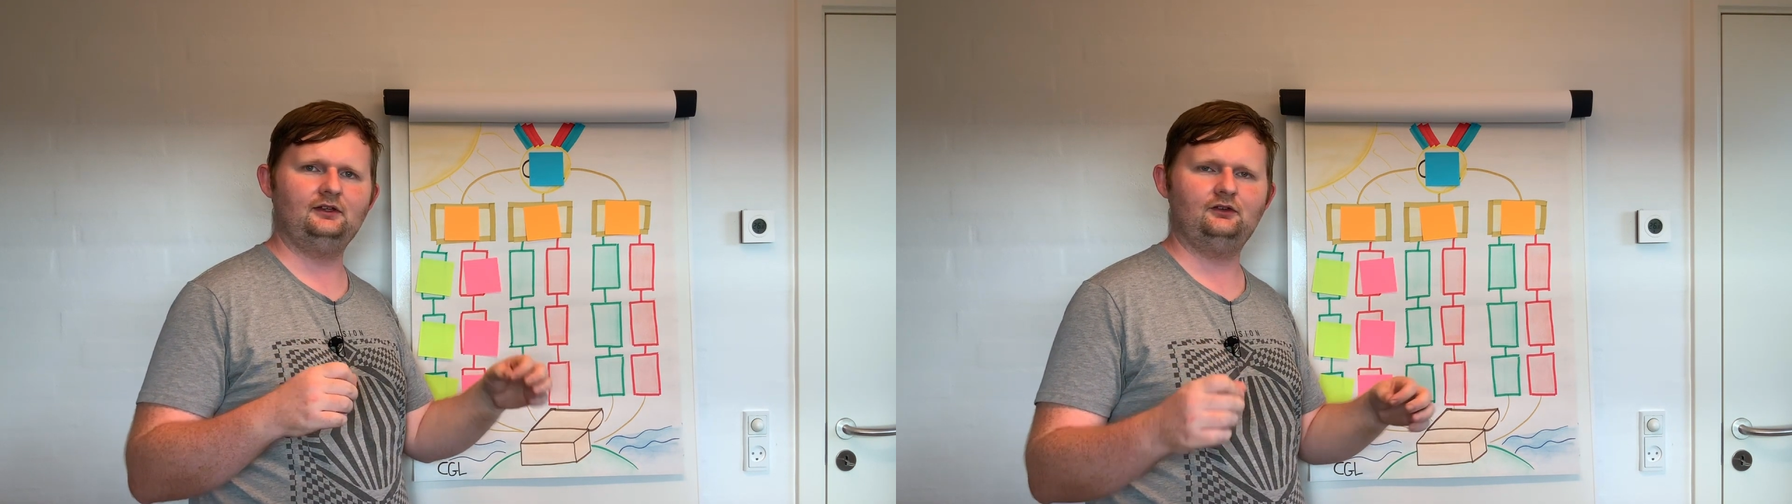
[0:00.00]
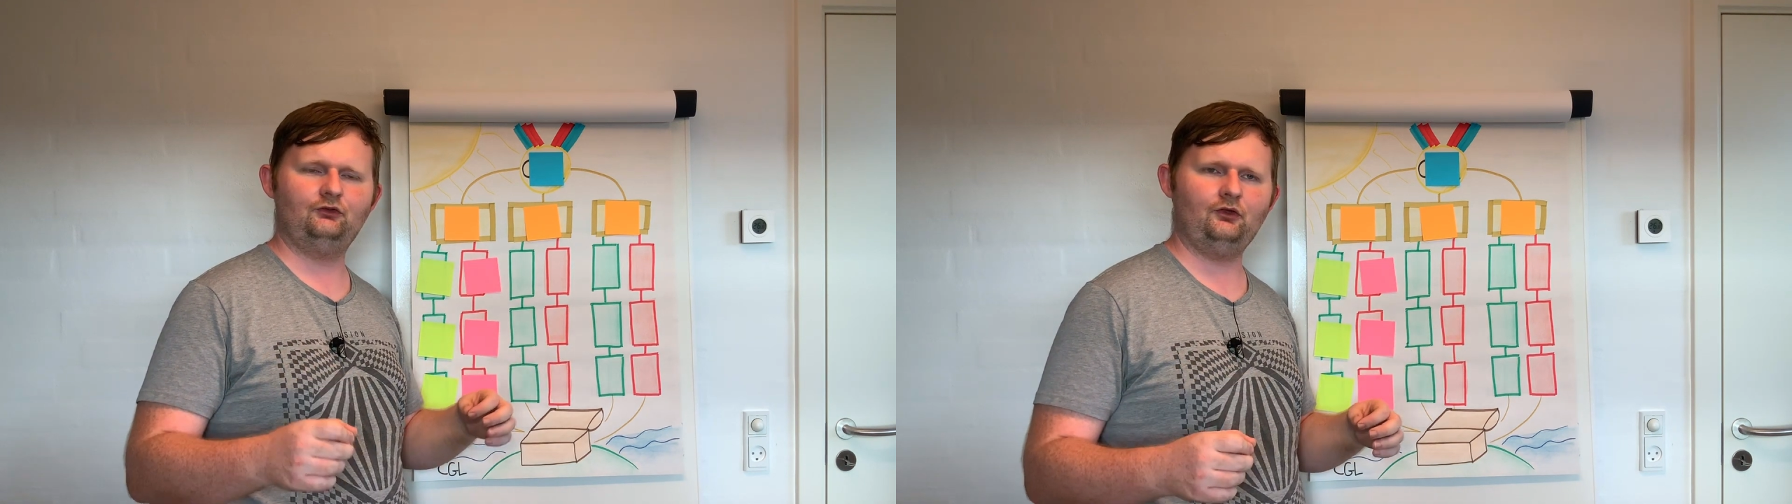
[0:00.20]

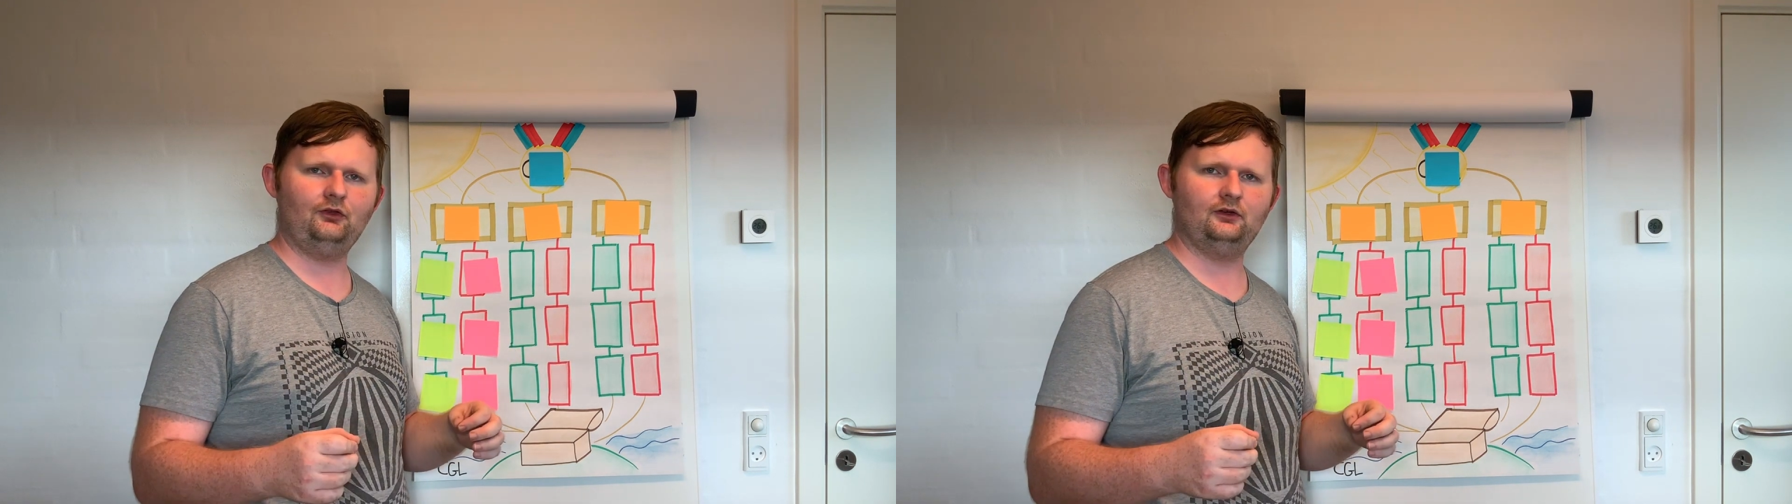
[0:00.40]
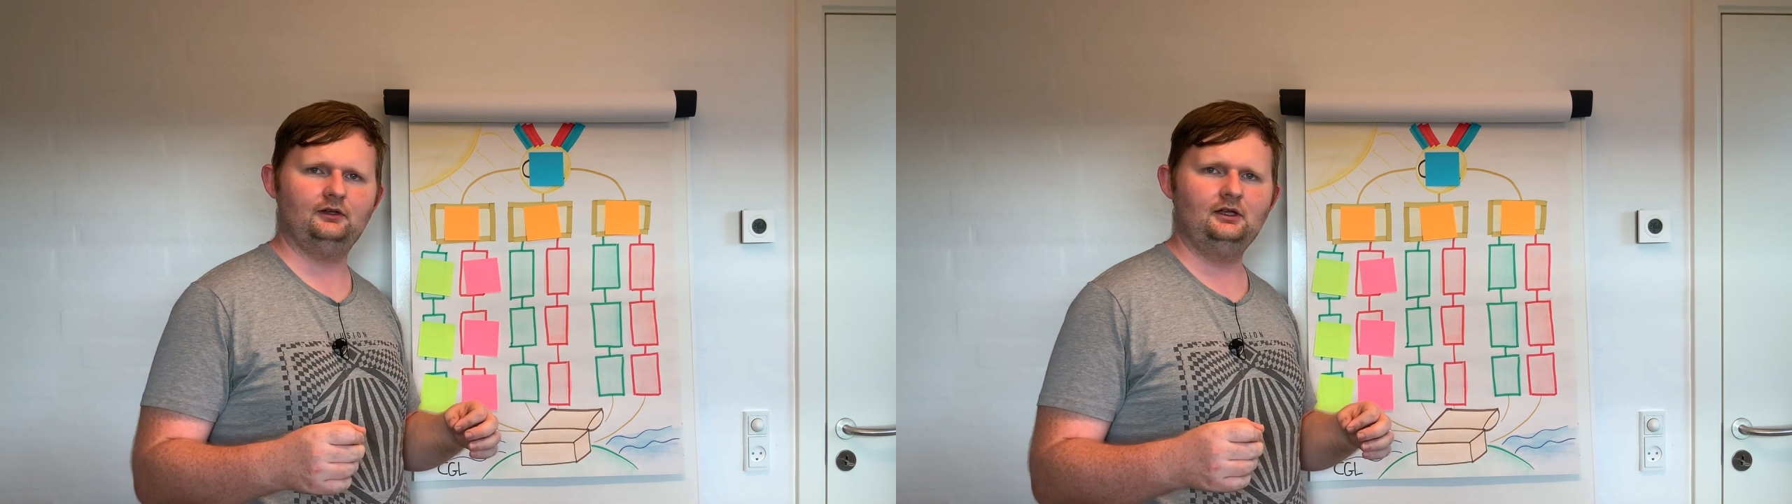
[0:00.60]
each
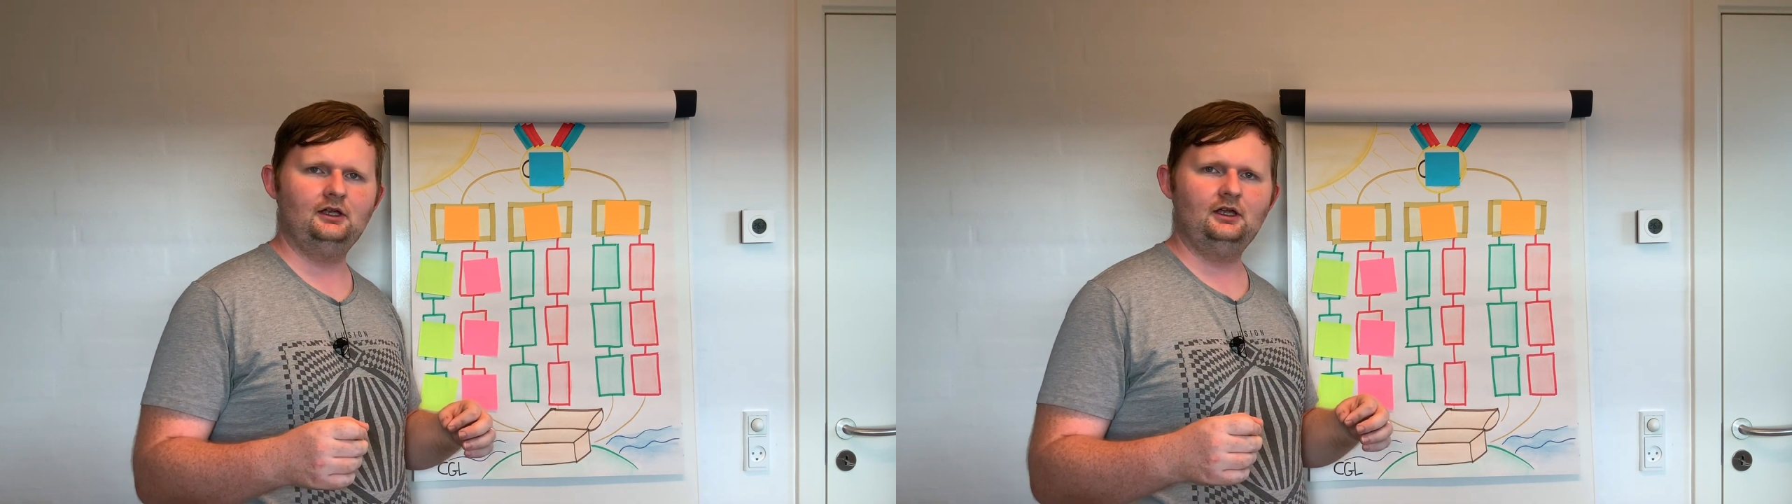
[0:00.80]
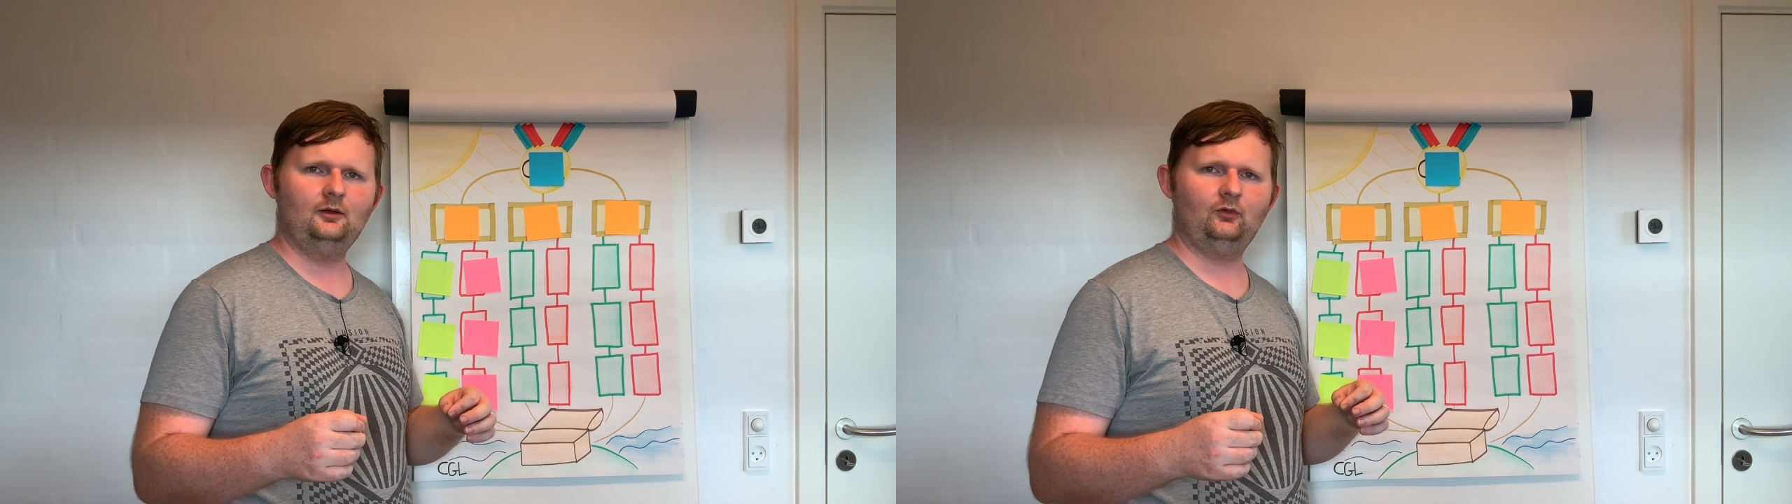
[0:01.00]
other,
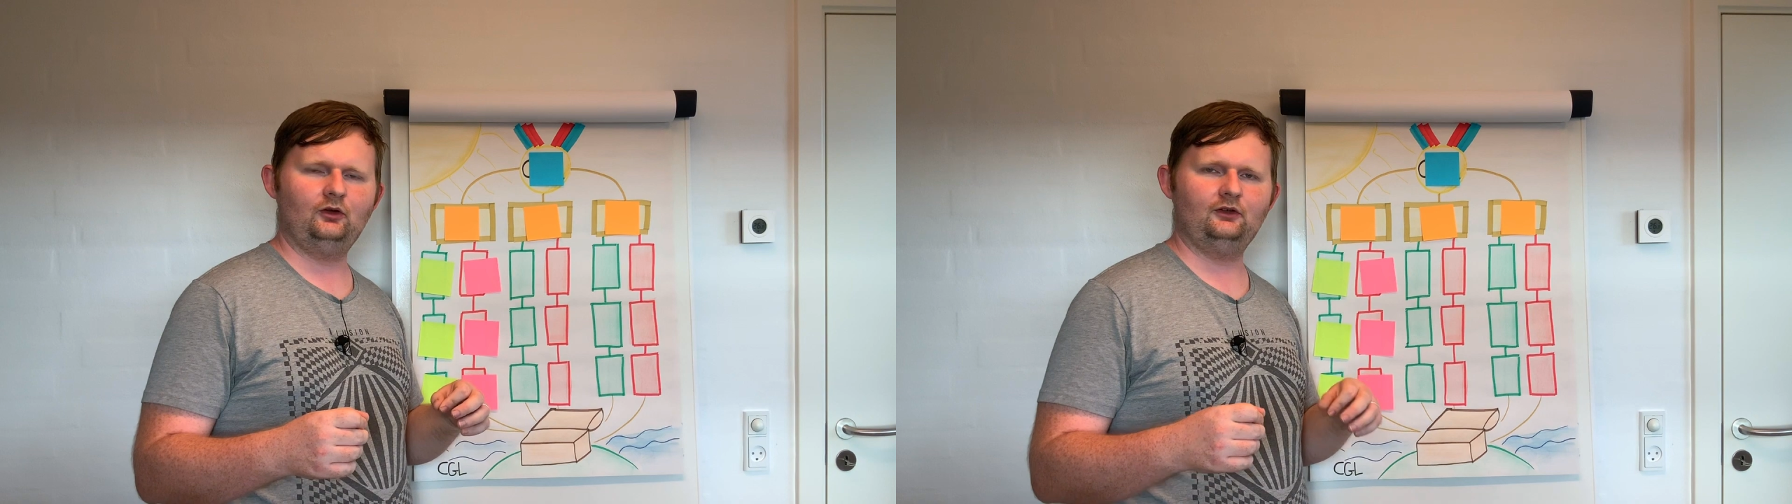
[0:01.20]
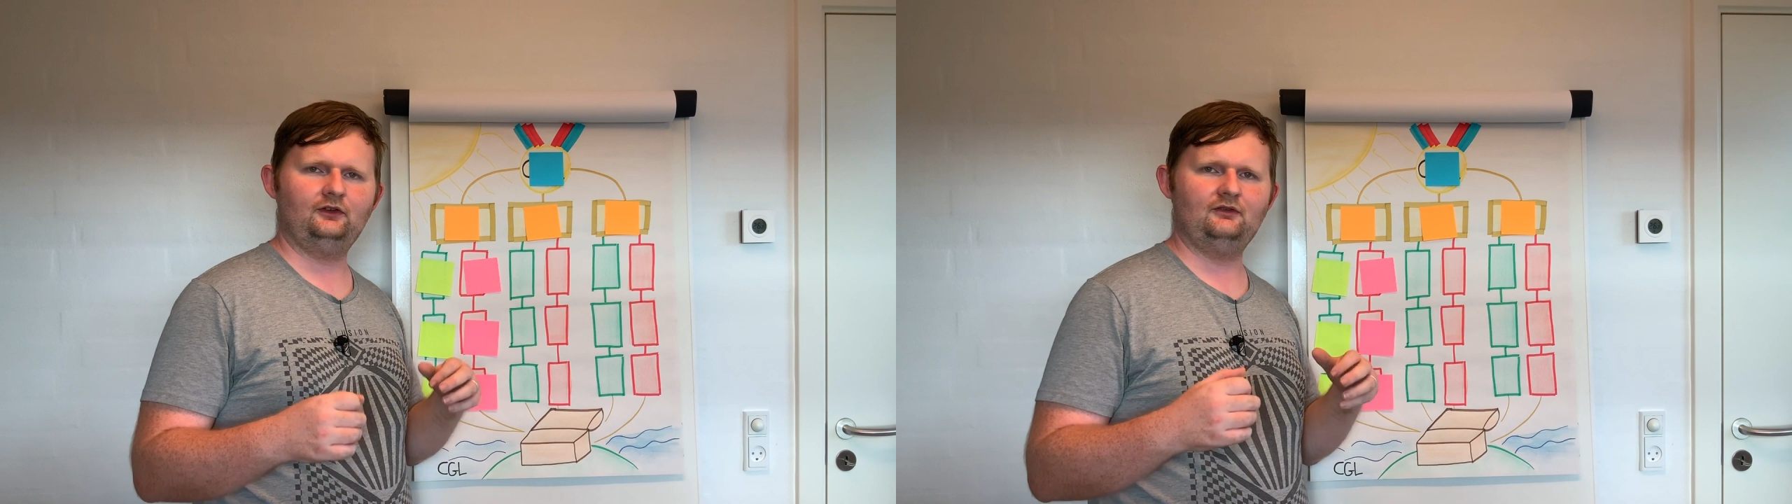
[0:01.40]

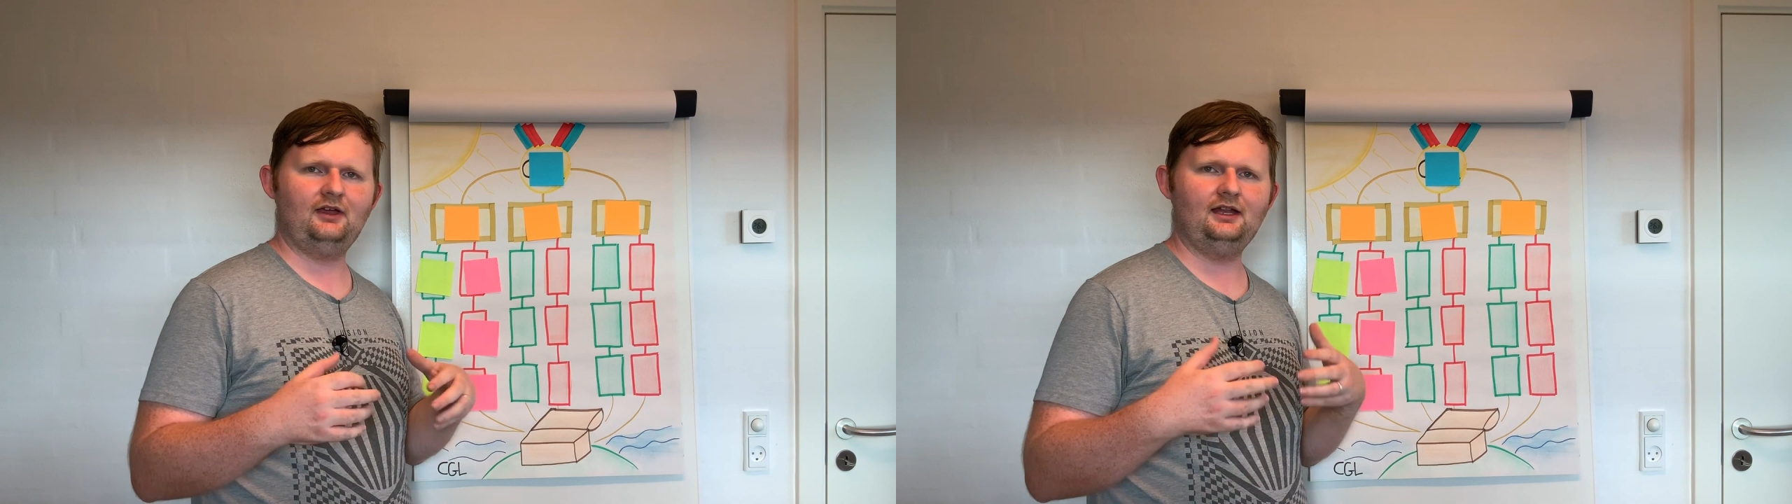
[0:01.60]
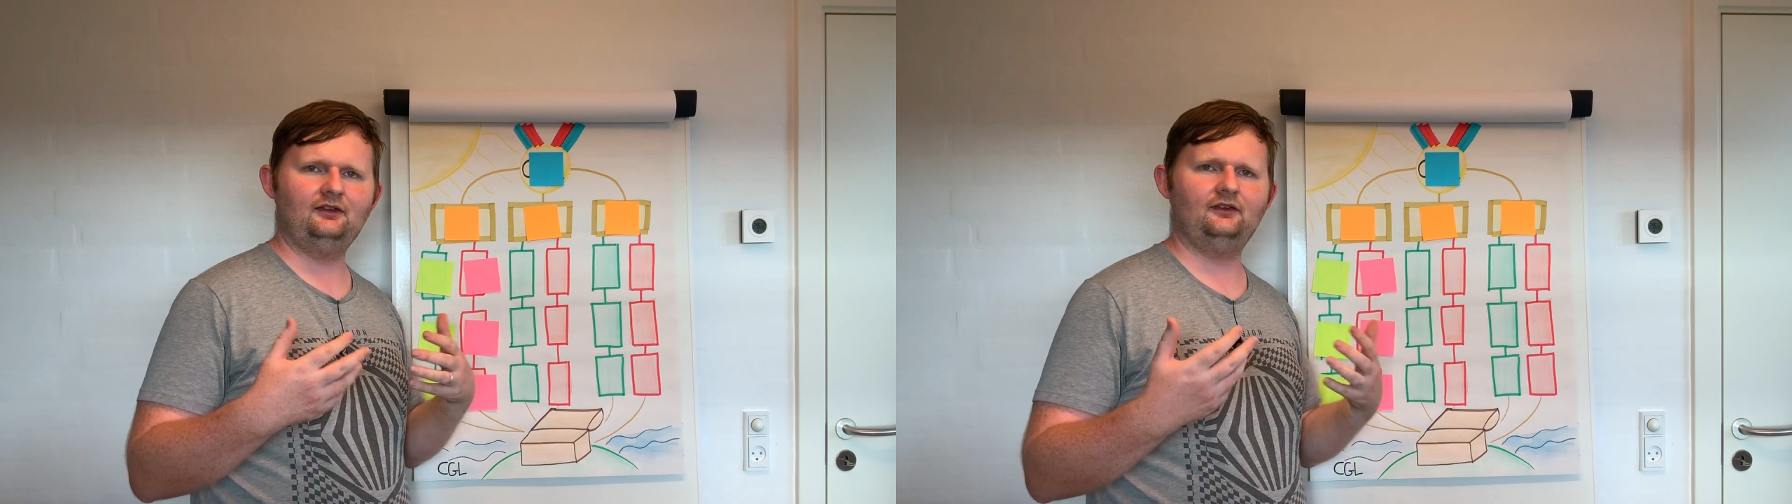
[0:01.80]
because they've
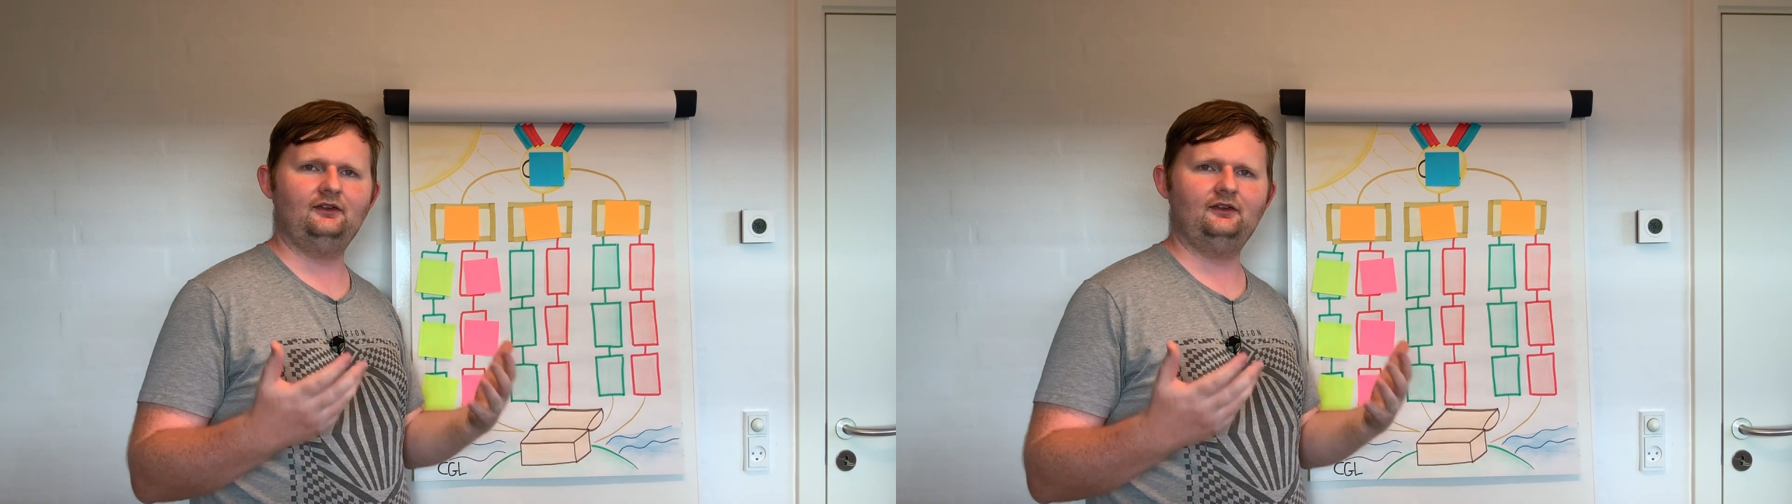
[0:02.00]
had